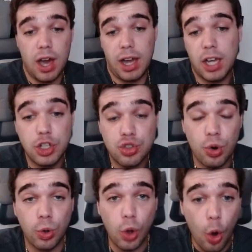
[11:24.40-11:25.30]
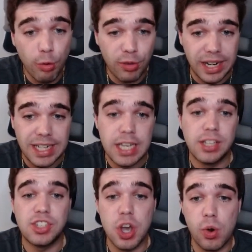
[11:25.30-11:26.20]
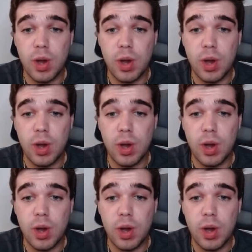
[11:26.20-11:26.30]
control over it. So